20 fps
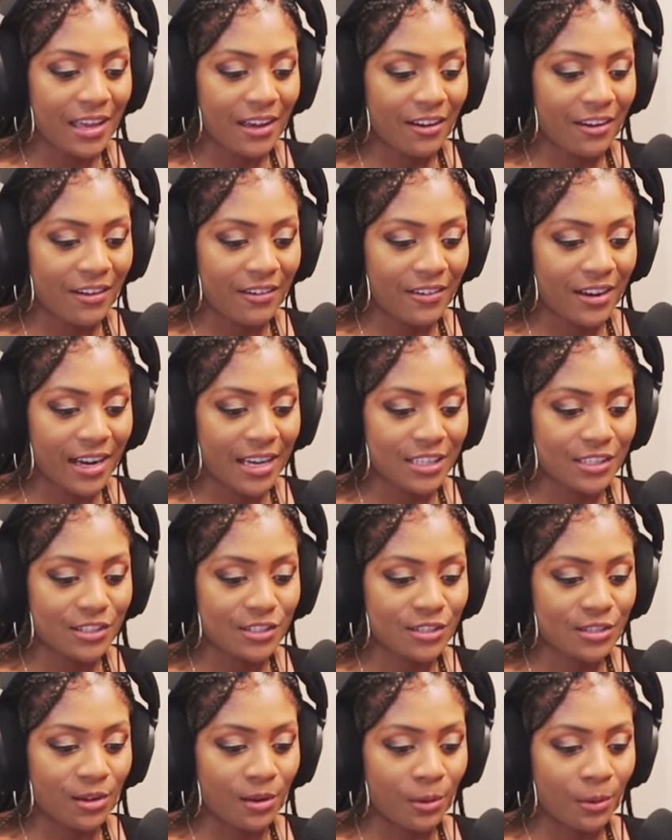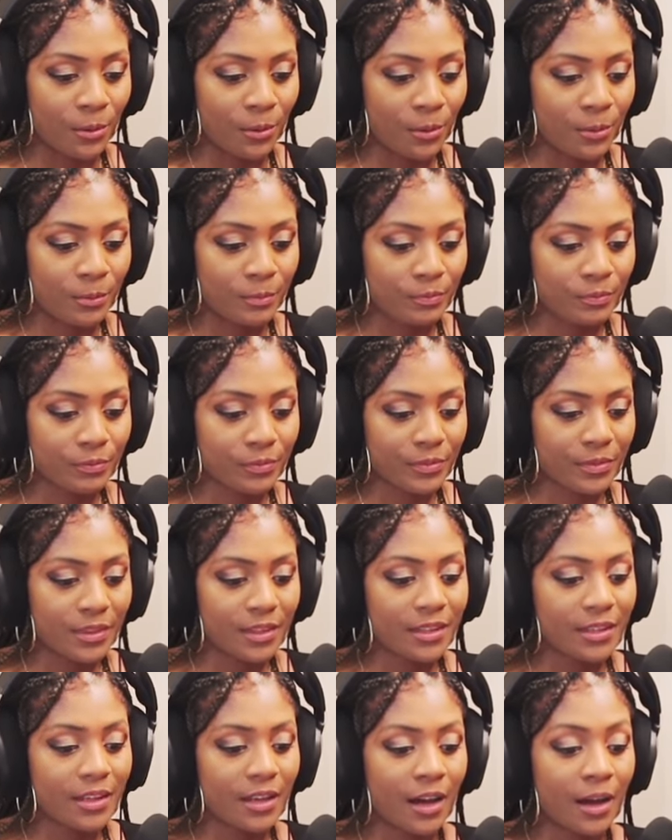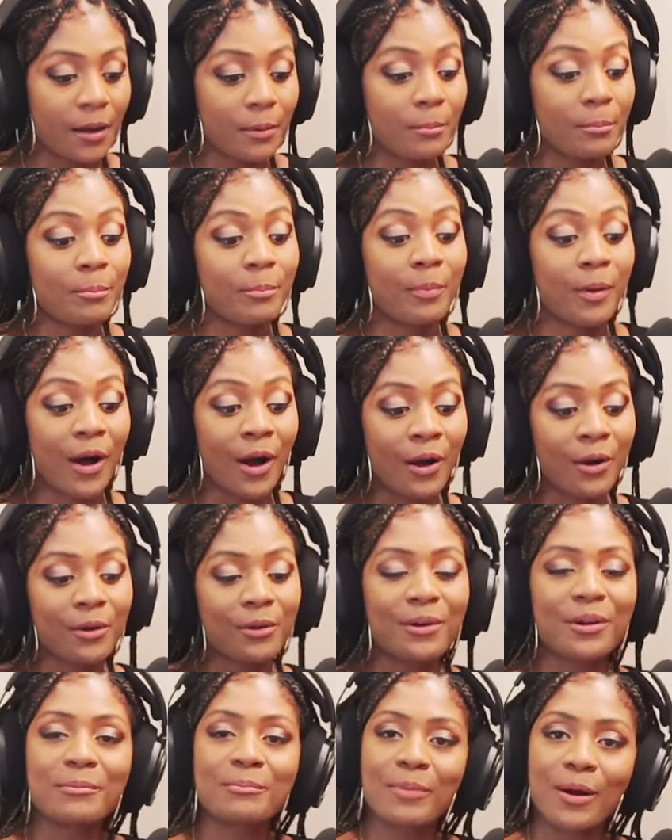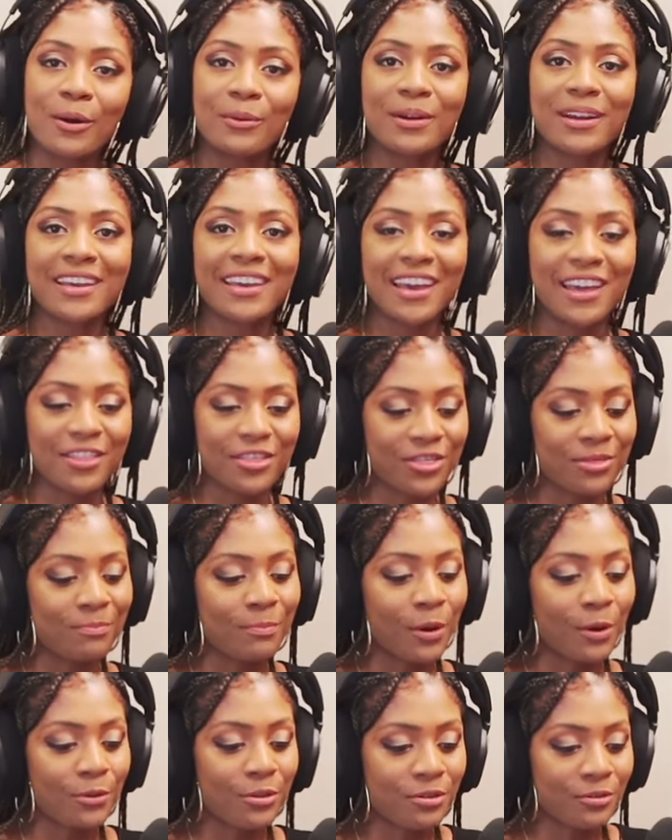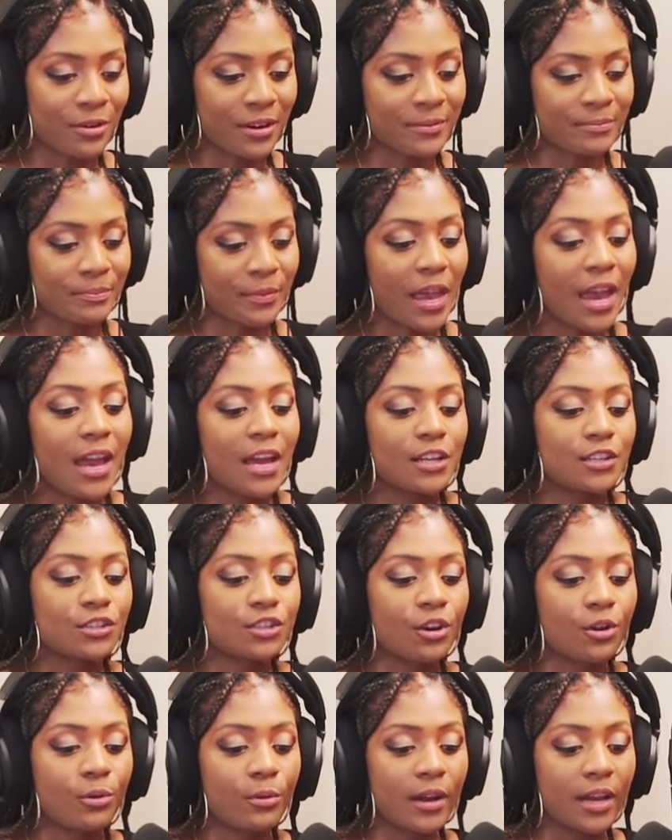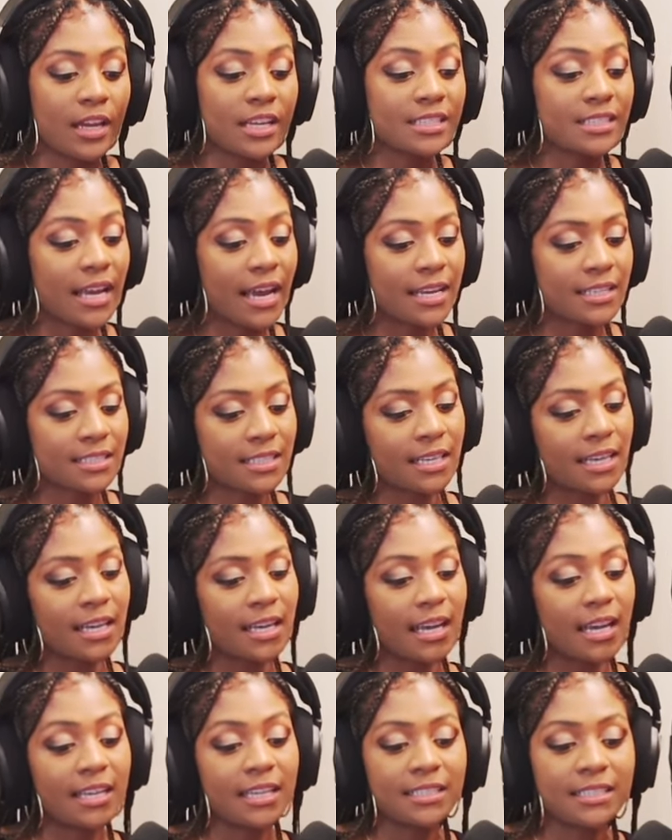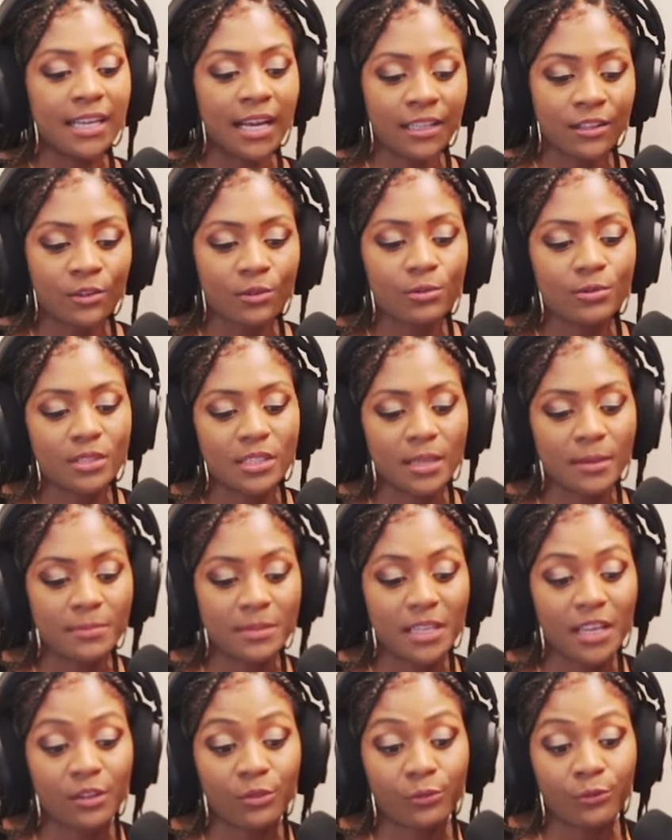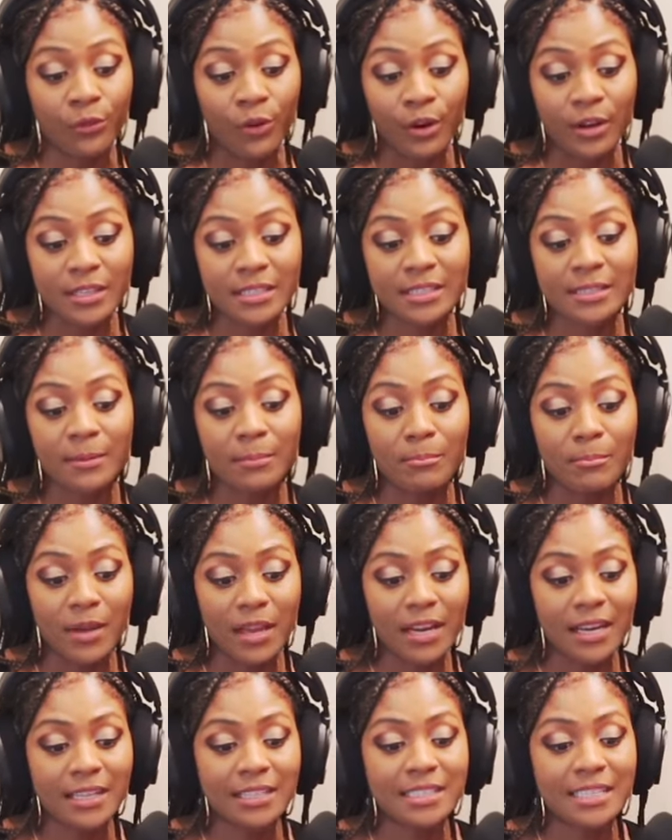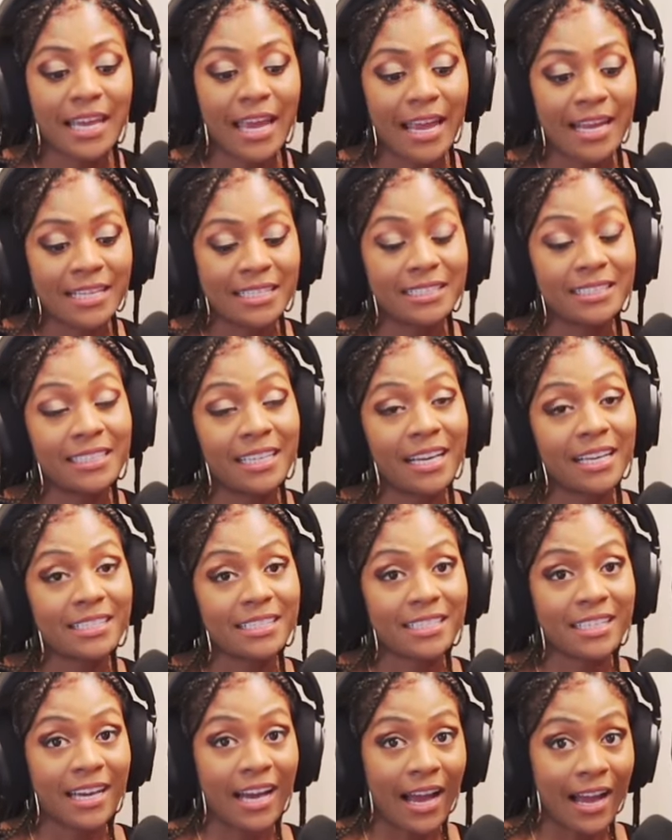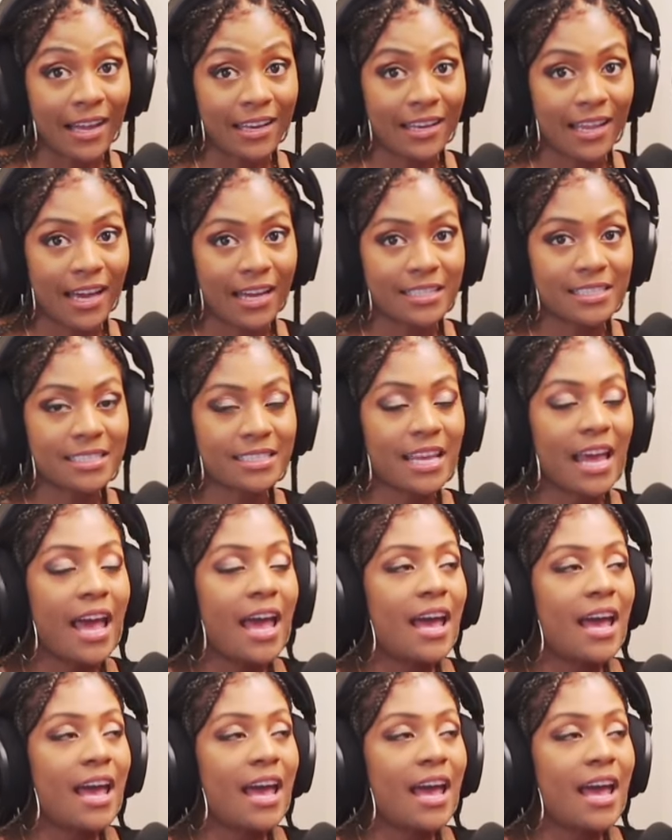All right, so um, Bo, Bo again, Bo Thornton. So he's asking any technical tips as far as submitting to ACX guidelines.